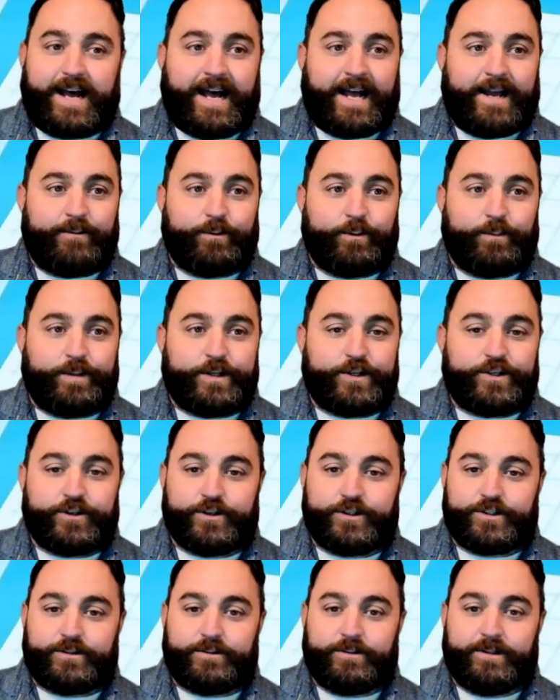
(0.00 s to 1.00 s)
I will be
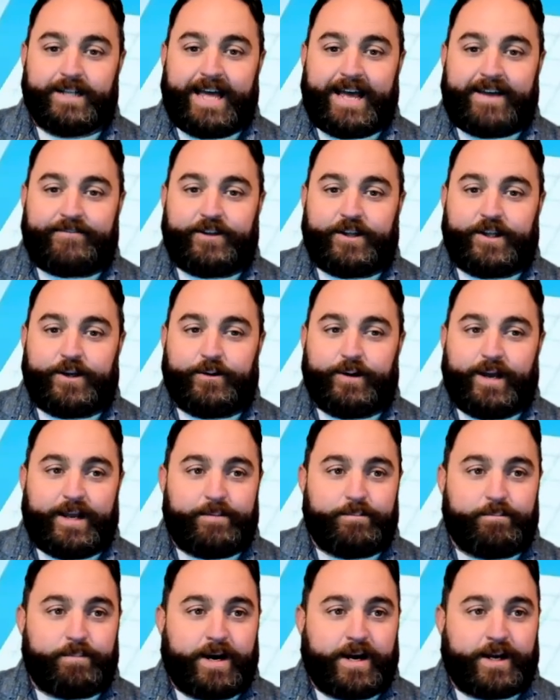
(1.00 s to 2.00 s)
sure to laugh at you
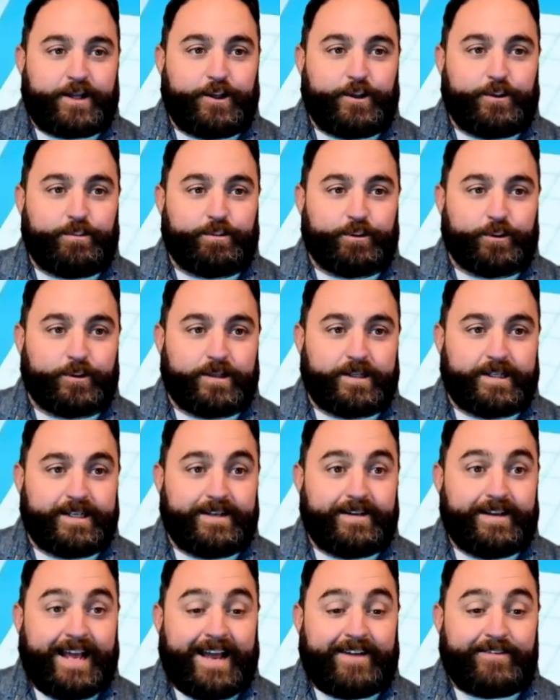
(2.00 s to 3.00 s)
and mock you
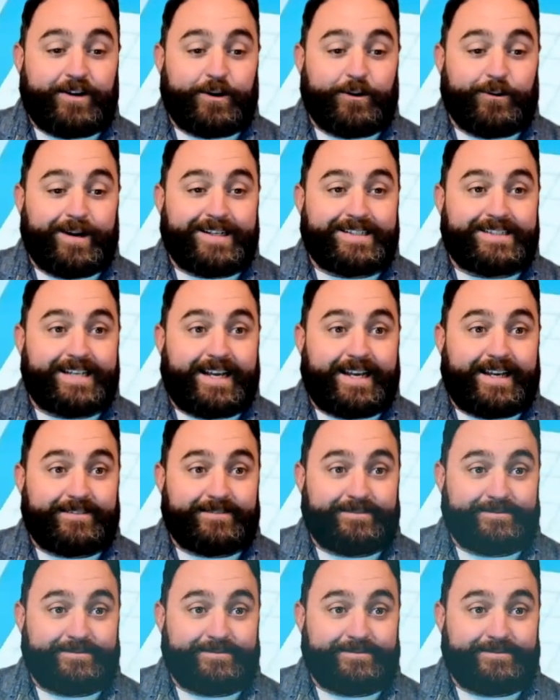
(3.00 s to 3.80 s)
brutally. Have a great day.